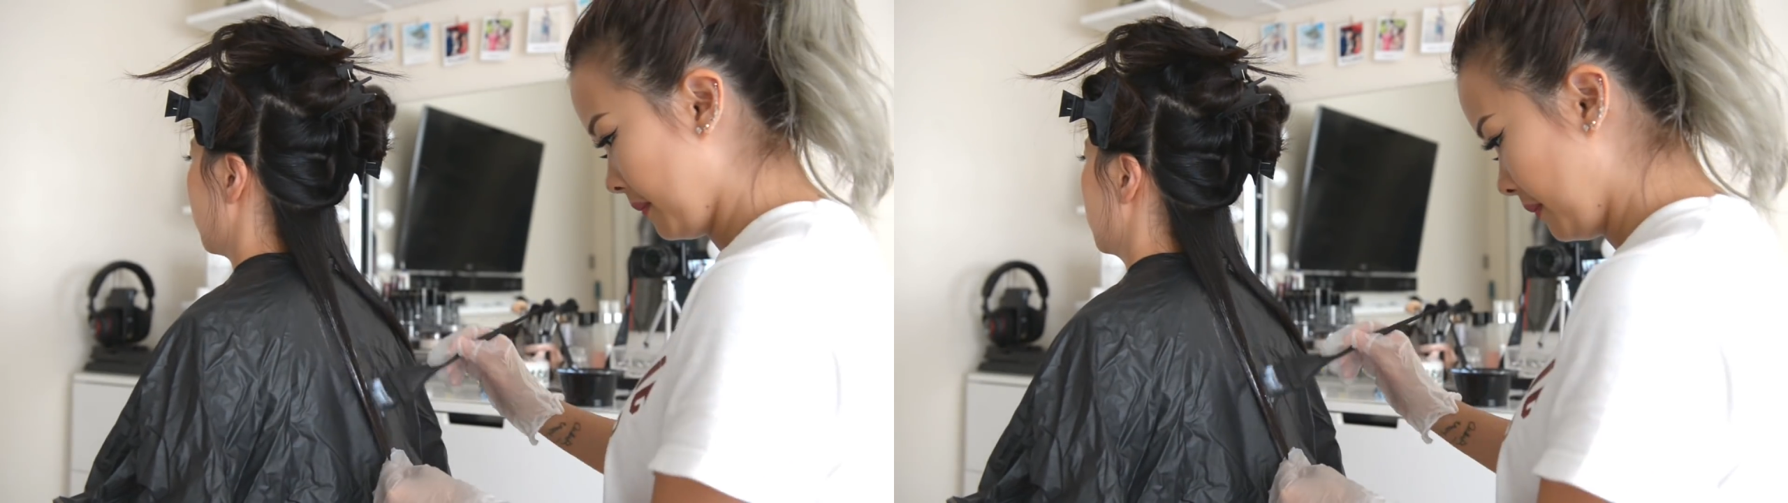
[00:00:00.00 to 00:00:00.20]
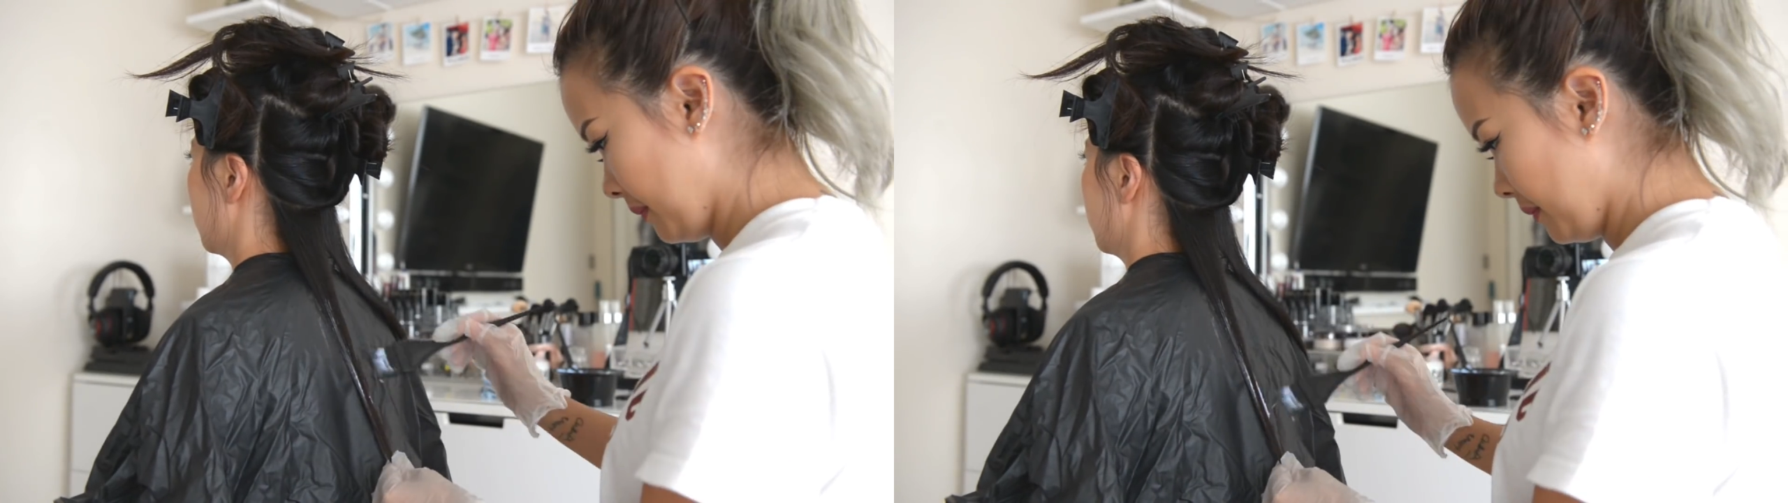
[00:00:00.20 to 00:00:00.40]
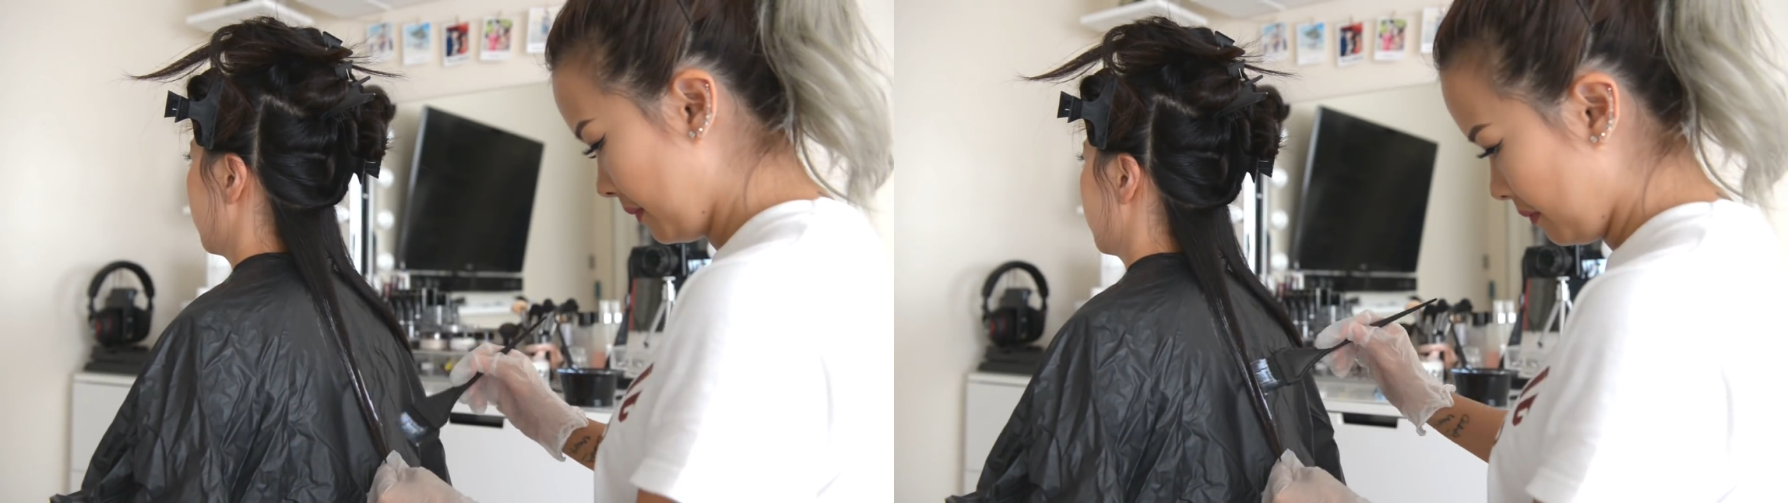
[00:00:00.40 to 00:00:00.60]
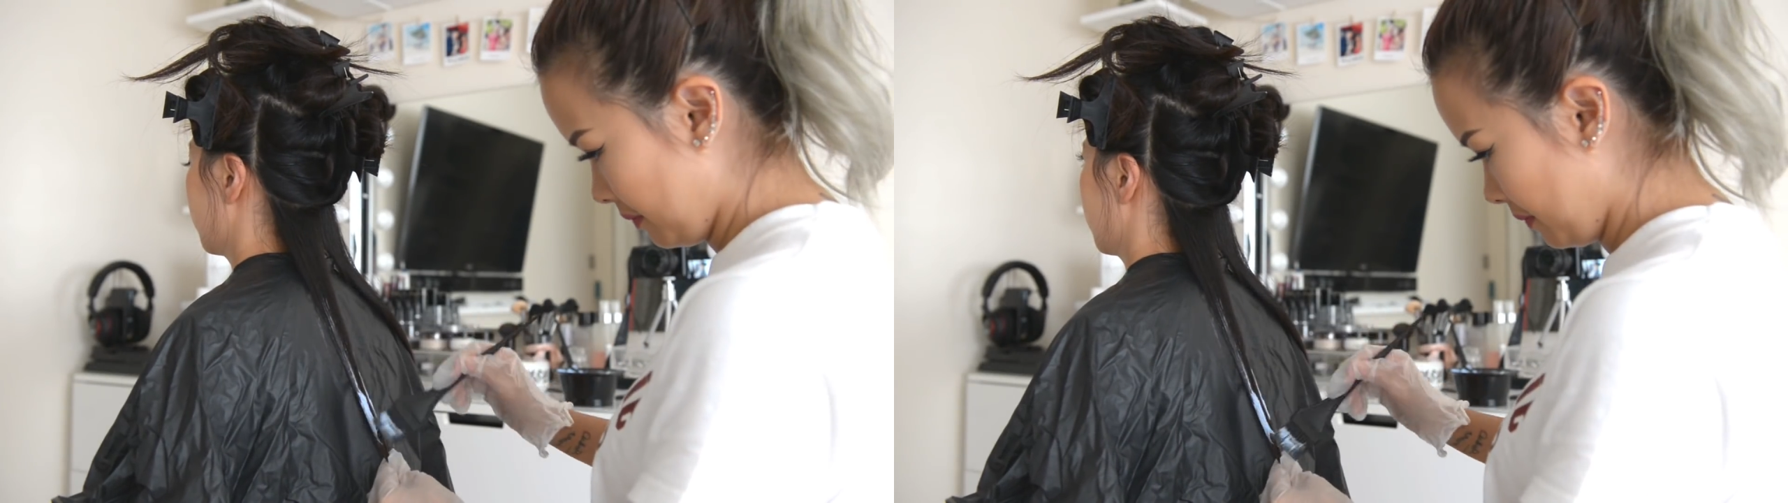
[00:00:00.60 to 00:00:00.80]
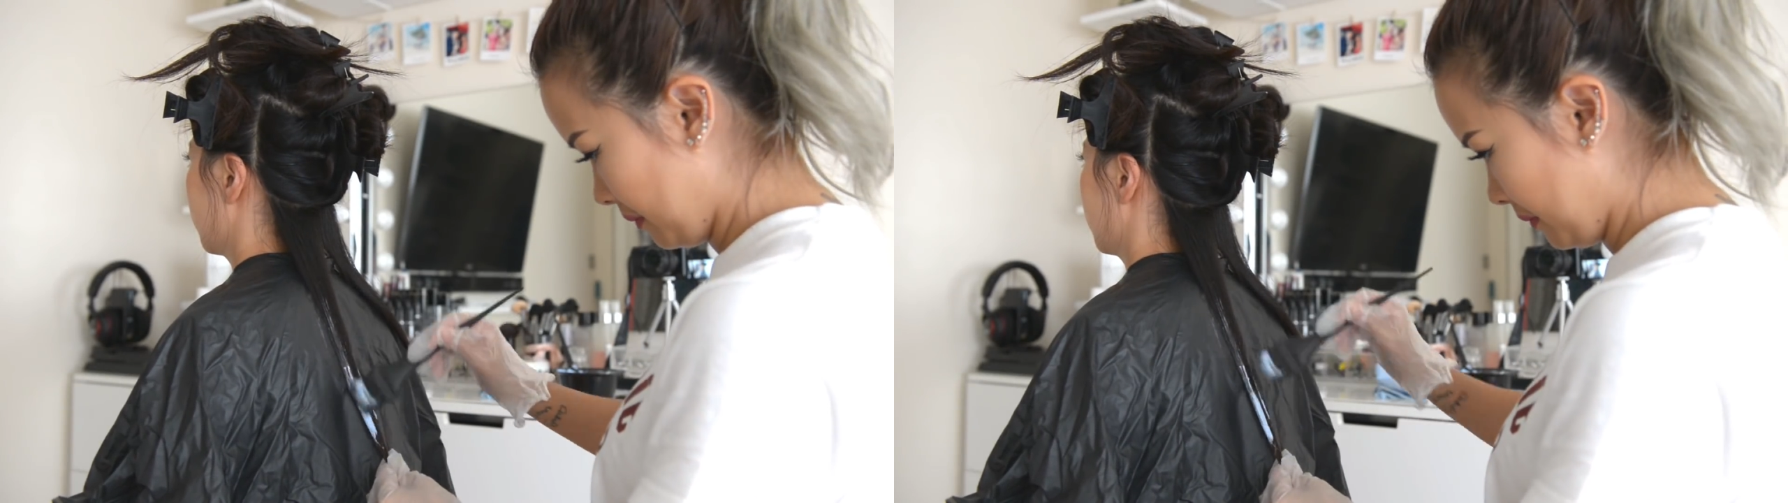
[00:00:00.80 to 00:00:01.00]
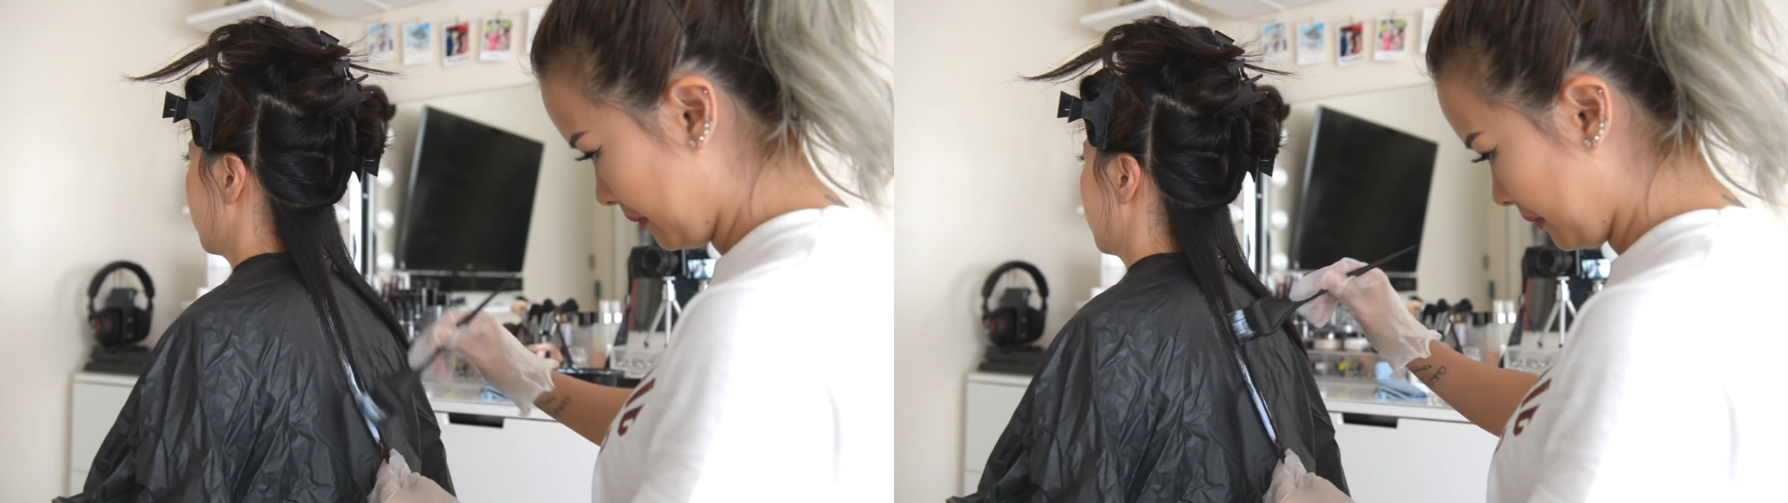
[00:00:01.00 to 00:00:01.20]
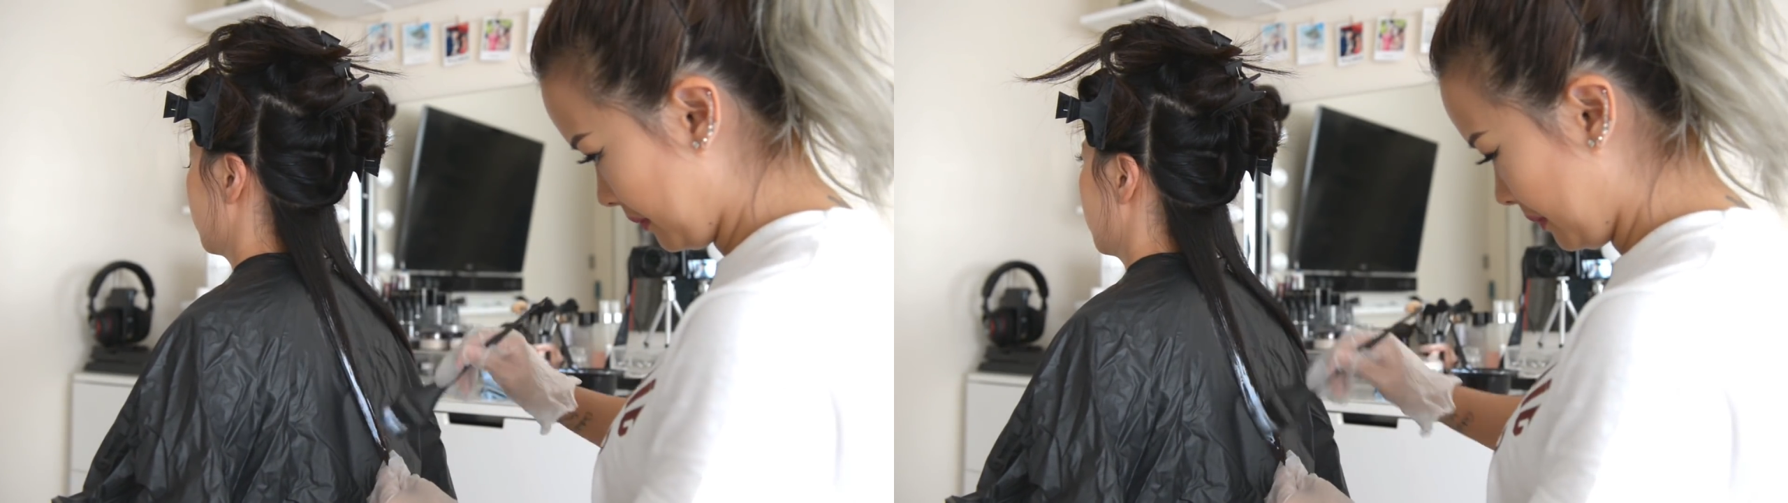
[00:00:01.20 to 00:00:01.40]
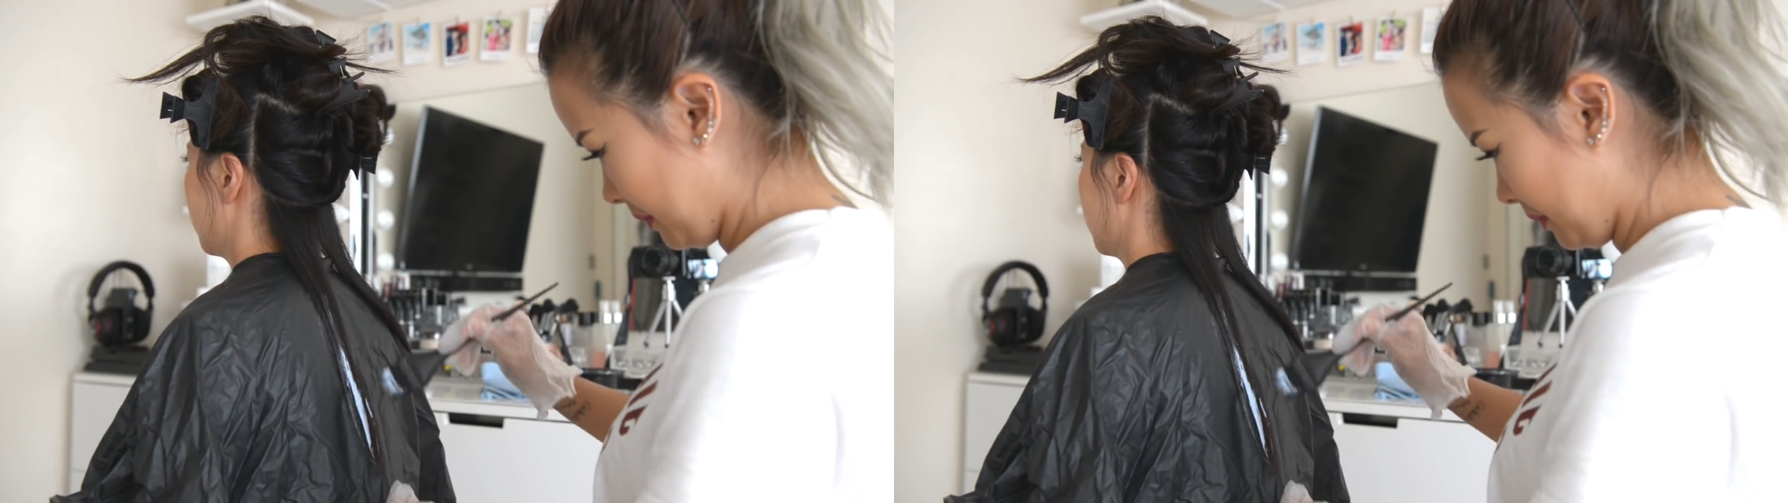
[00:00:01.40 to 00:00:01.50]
section, which you will see.